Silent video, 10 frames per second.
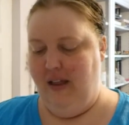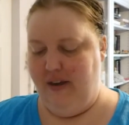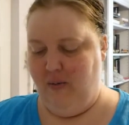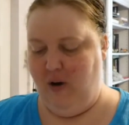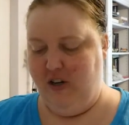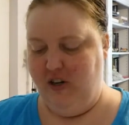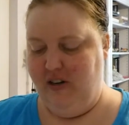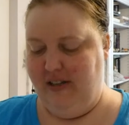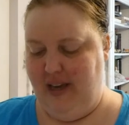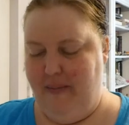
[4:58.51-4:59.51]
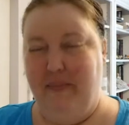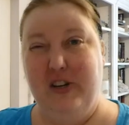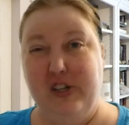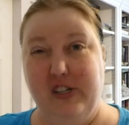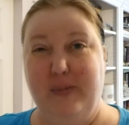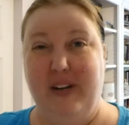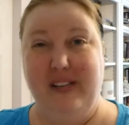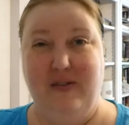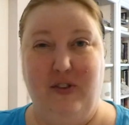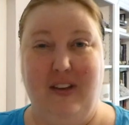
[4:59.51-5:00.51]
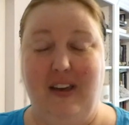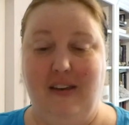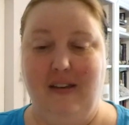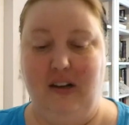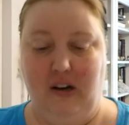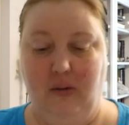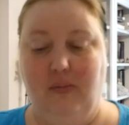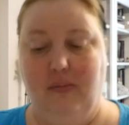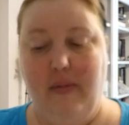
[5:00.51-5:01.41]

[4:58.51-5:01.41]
that Roger is ambitious but doesn't fully, you know,